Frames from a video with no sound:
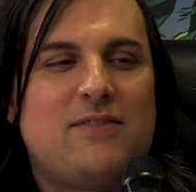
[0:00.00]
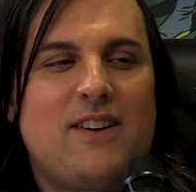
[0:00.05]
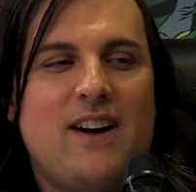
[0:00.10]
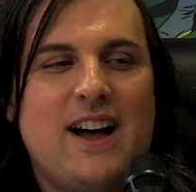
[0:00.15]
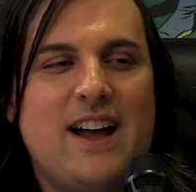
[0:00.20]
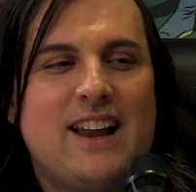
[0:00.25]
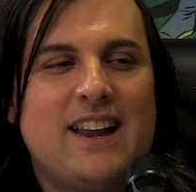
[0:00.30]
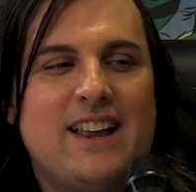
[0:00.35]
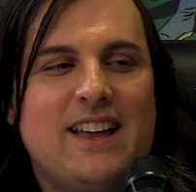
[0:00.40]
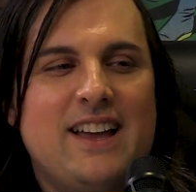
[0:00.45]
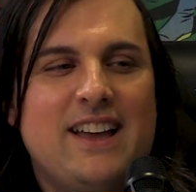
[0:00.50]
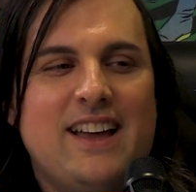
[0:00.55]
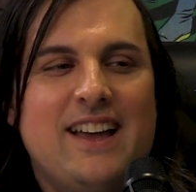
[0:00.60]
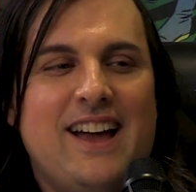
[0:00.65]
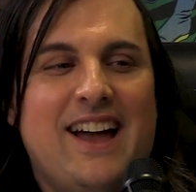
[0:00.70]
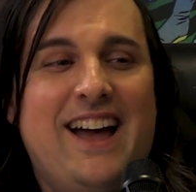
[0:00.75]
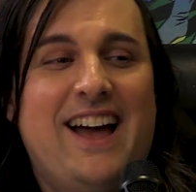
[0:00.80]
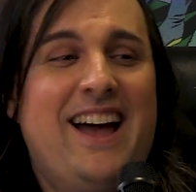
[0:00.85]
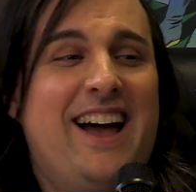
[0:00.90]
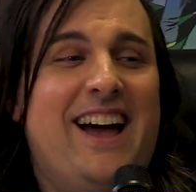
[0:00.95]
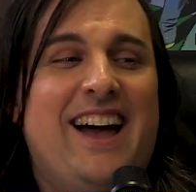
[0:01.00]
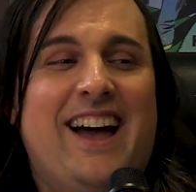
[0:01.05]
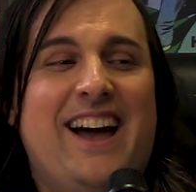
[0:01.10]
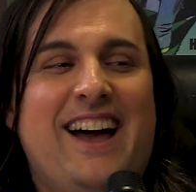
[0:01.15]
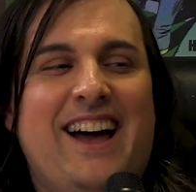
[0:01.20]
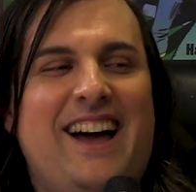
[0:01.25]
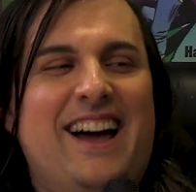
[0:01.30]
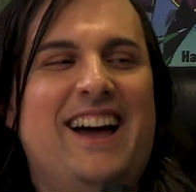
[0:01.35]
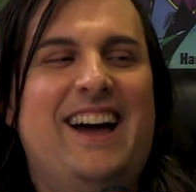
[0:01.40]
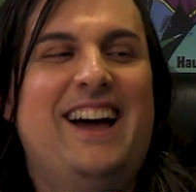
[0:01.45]
I can see.
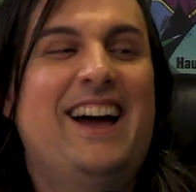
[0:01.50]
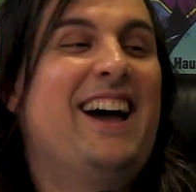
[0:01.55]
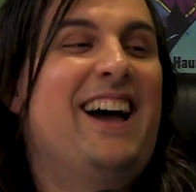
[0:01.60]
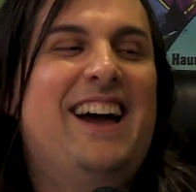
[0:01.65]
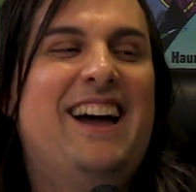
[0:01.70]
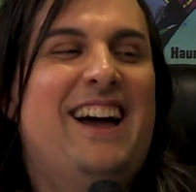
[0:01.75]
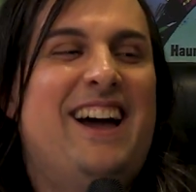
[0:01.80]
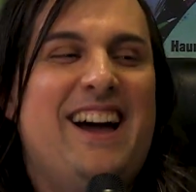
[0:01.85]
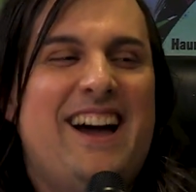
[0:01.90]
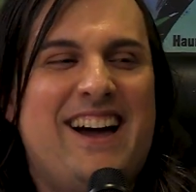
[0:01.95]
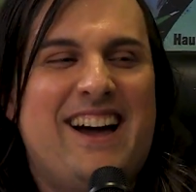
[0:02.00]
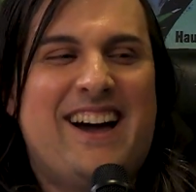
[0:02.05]
I'm just